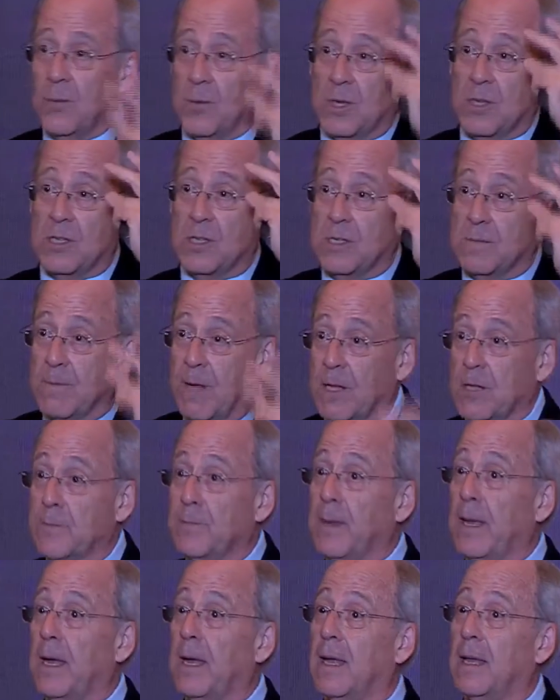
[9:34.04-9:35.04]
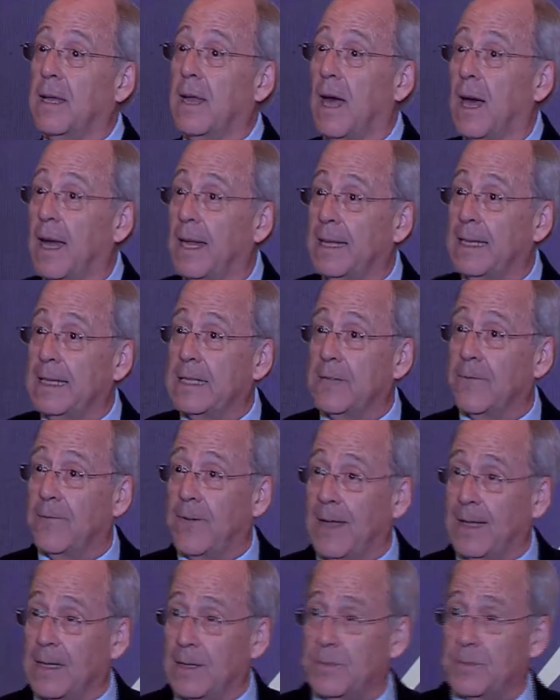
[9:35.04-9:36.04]
which is much bigger and highly
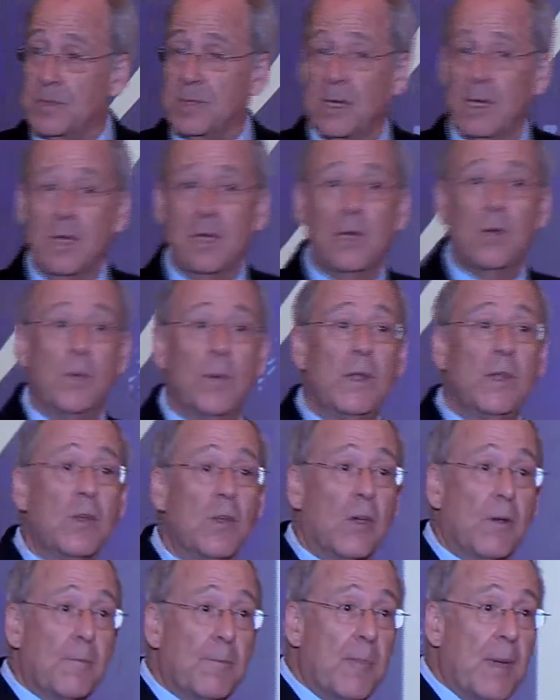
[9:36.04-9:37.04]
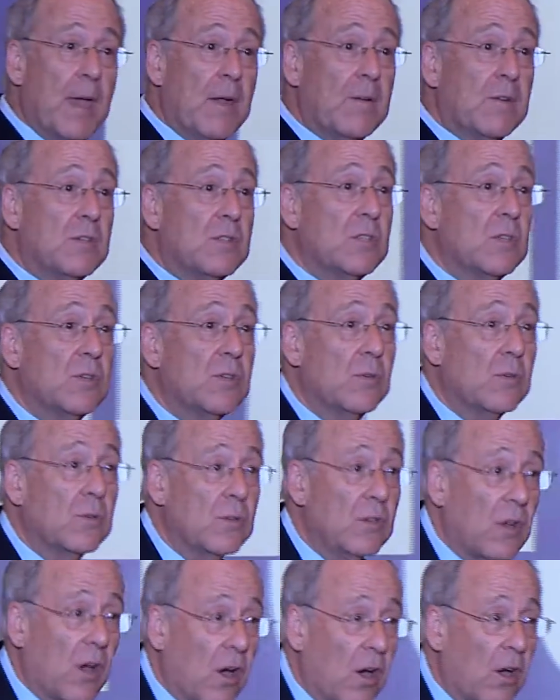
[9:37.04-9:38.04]
developed, when you compare it to your
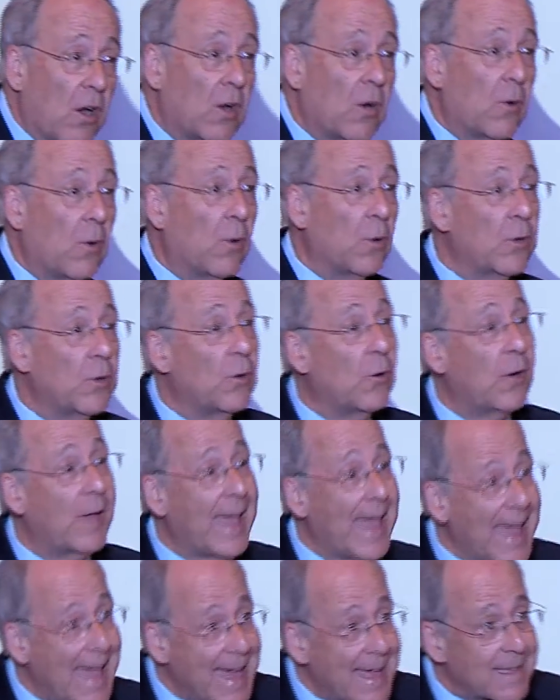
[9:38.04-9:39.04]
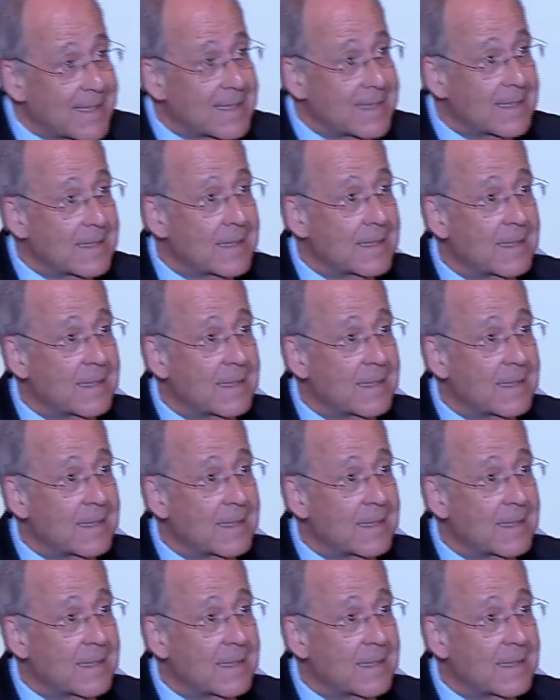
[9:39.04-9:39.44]
dog or your cat,